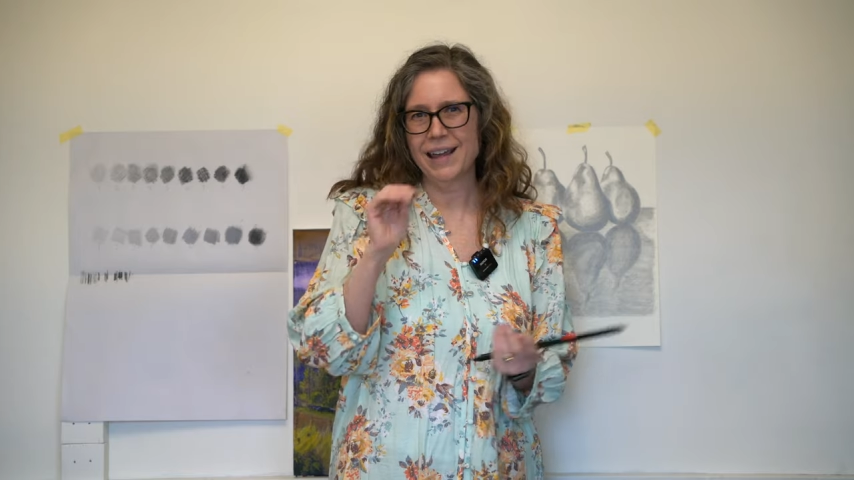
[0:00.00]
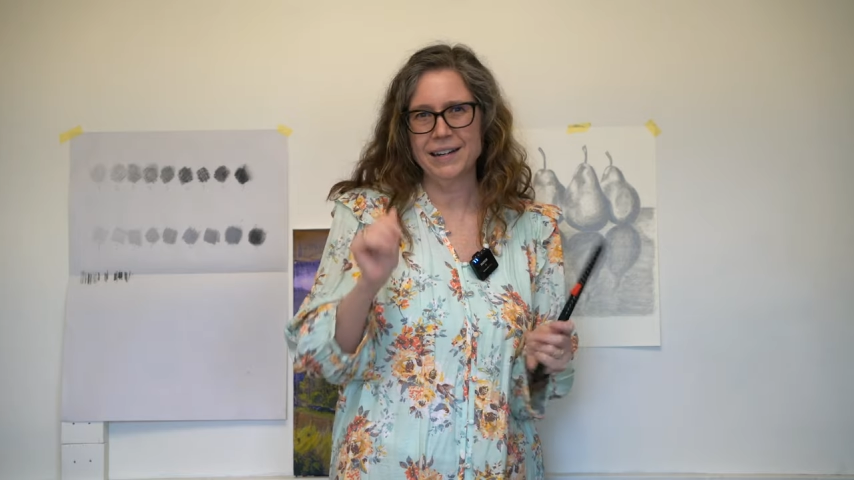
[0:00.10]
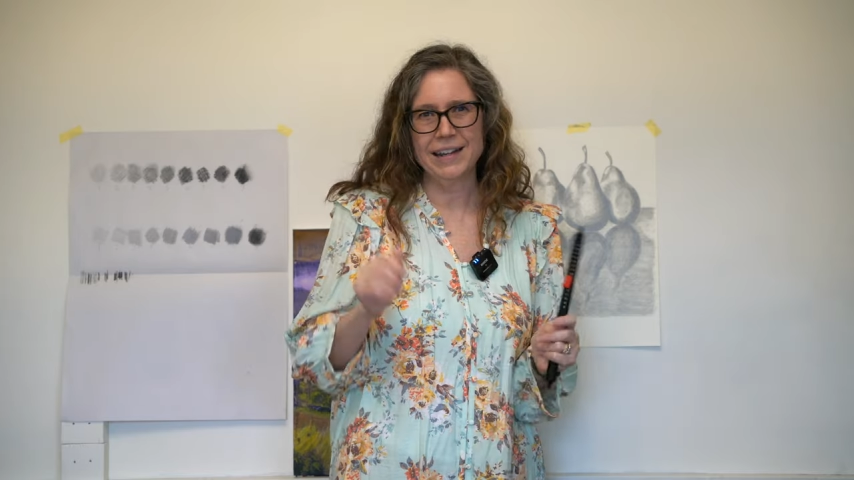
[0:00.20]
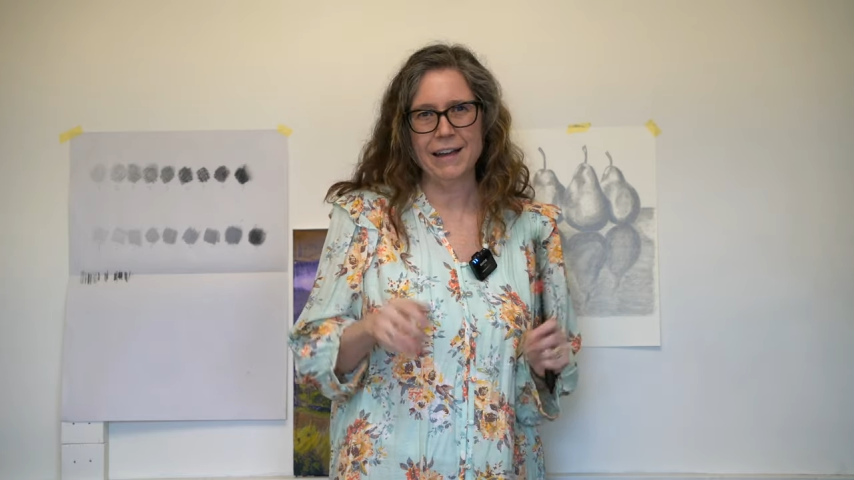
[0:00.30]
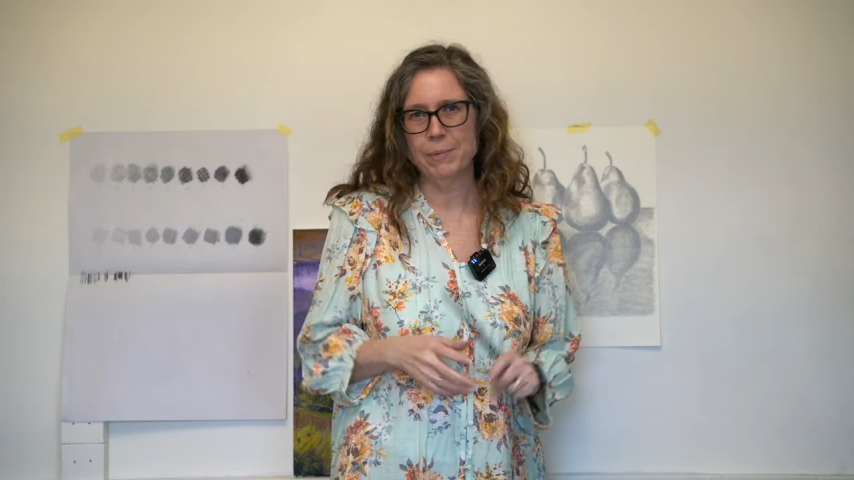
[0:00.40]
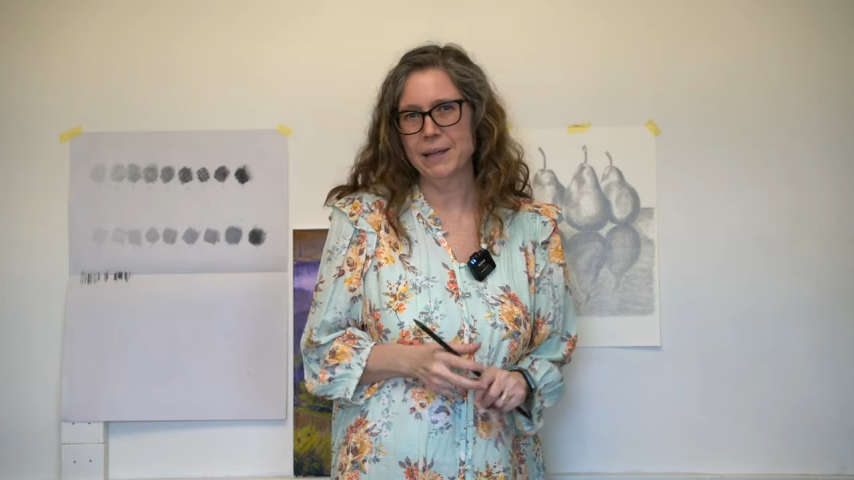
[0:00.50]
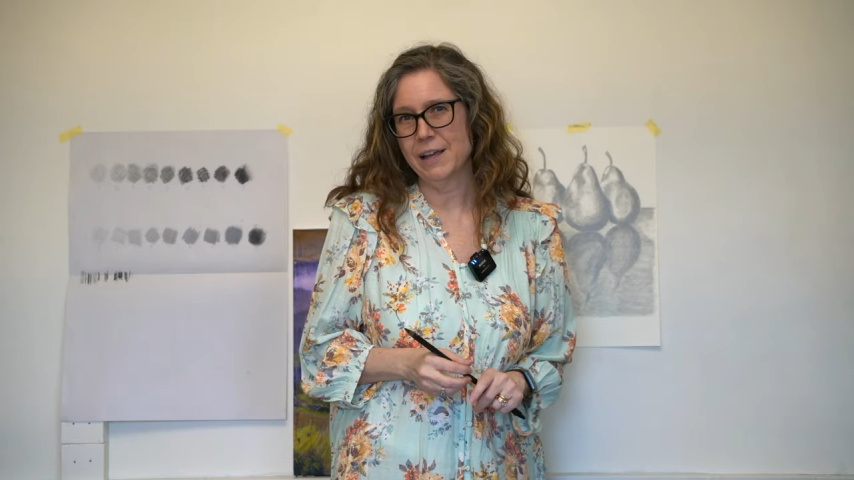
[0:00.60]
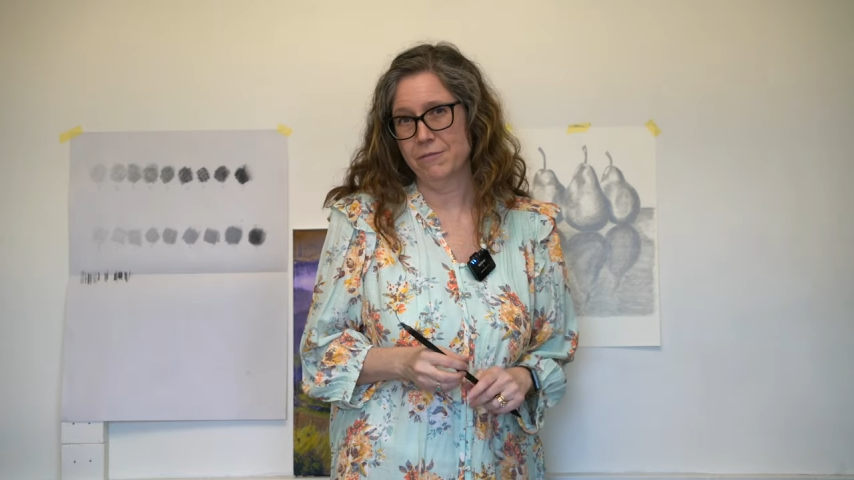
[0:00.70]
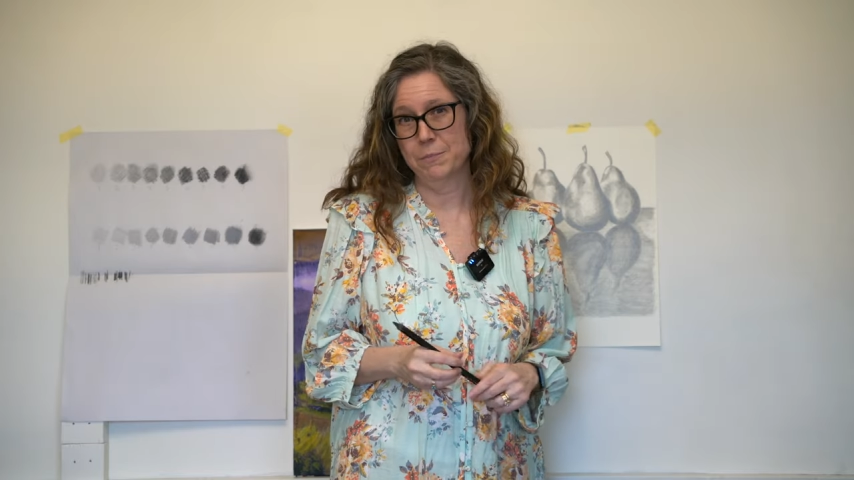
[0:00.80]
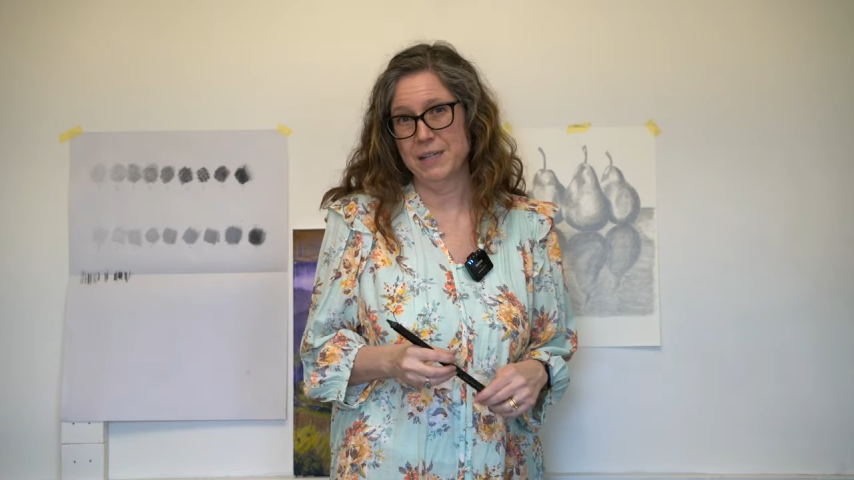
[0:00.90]
eight and a half by
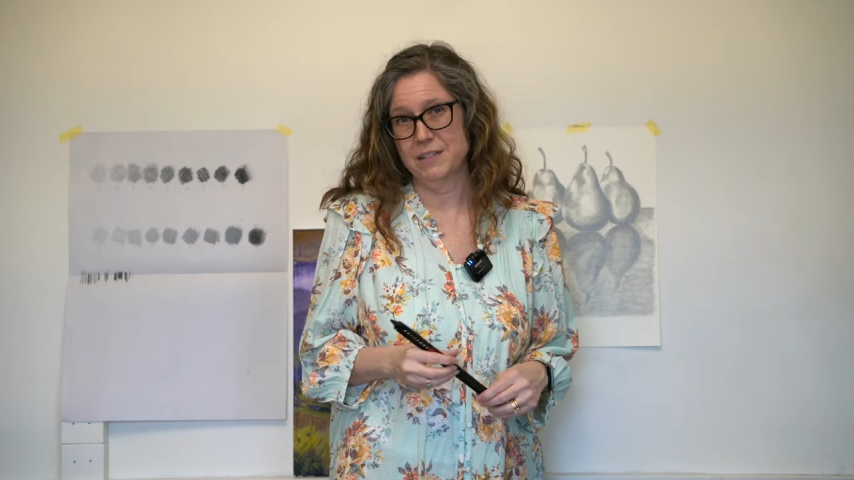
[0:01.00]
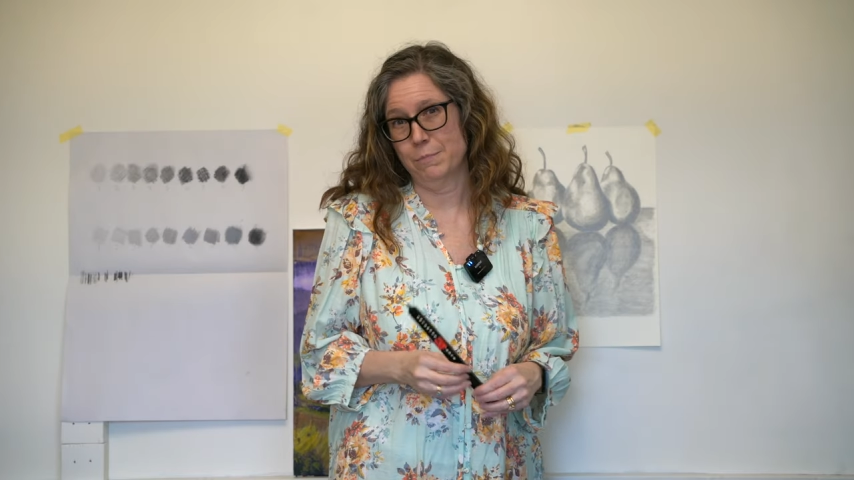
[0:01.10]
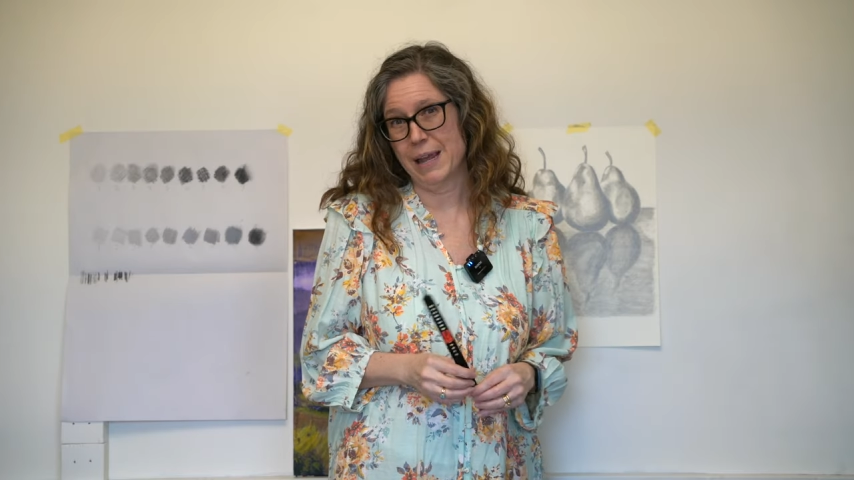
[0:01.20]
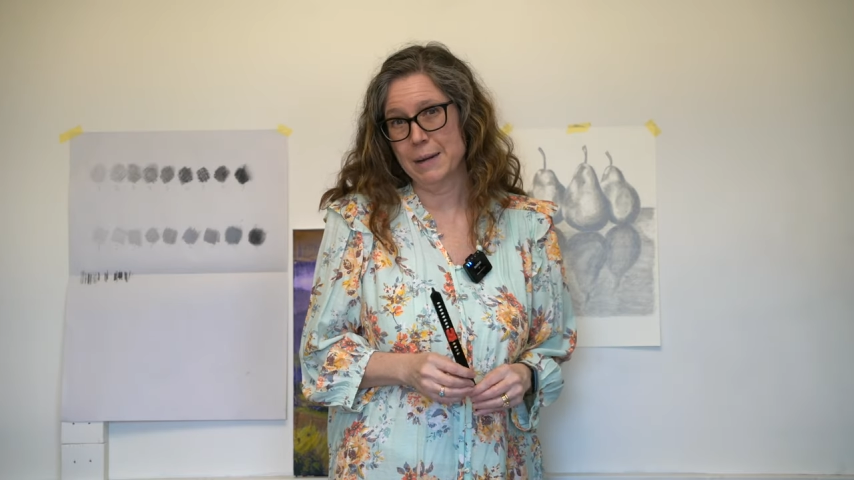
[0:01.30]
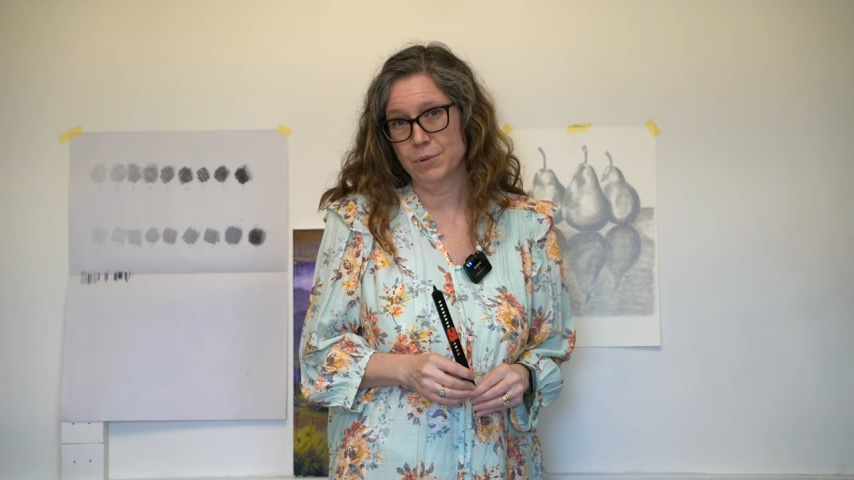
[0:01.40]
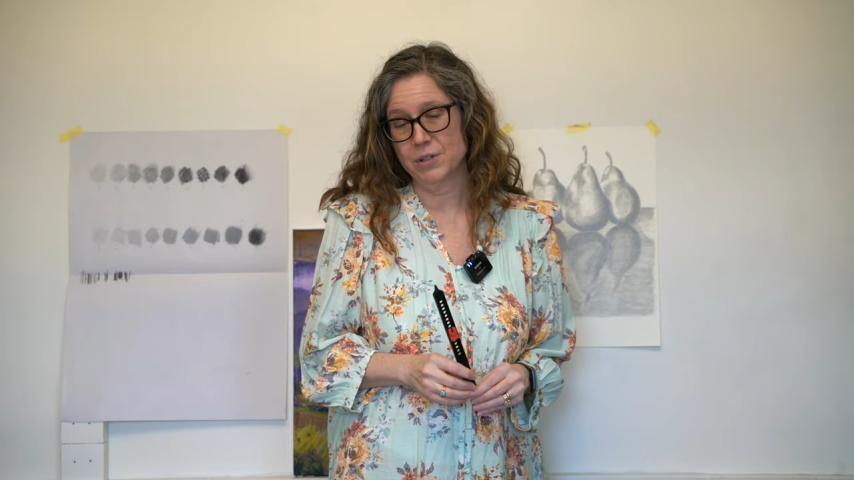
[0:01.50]
11 piece of paper